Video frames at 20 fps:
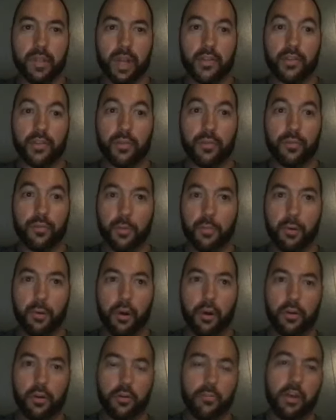high school
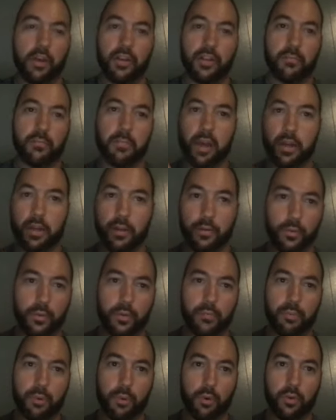football? You mentioned Bennett
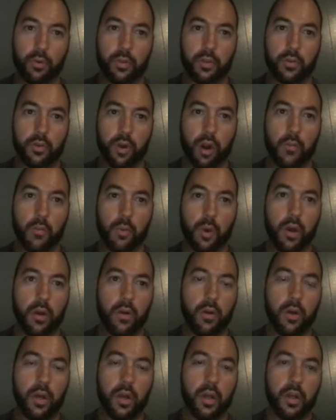with Portland
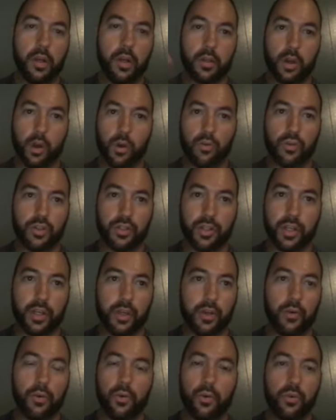Cromwell, Coach
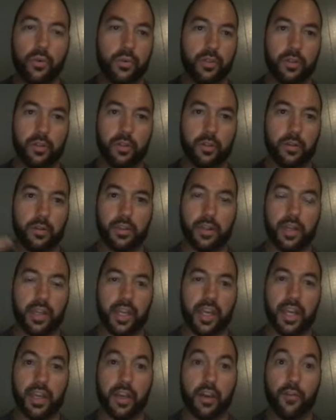Neal, who is the the
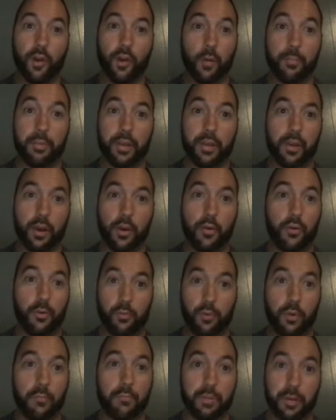king of RPO, the
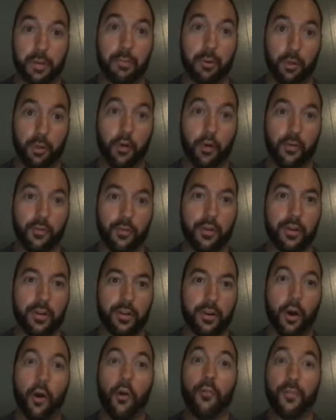run people over
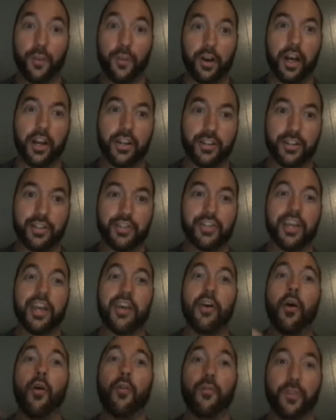over, sure. I should
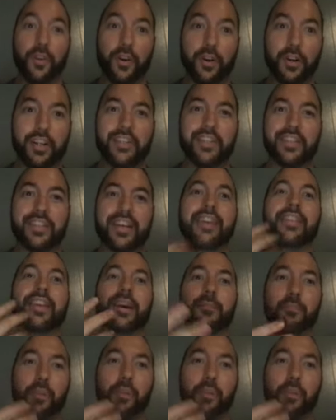say over, because he's got that